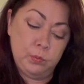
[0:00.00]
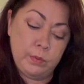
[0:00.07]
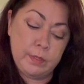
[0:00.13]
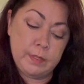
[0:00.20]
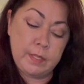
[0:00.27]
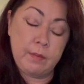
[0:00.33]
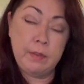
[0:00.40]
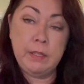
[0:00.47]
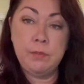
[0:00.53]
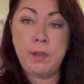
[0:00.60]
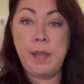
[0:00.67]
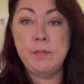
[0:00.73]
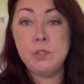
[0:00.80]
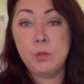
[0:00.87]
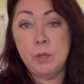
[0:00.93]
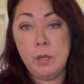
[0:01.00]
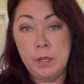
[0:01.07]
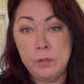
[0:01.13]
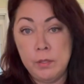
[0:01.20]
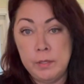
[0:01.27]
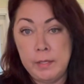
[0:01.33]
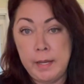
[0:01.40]
75 to
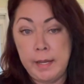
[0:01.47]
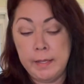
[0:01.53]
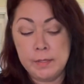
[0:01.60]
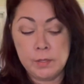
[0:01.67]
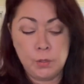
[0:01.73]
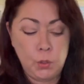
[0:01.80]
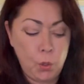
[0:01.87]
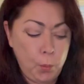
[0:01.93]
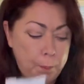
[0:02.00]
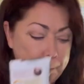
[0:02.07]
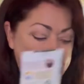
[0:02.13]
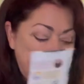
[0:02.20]
100 days. Nope,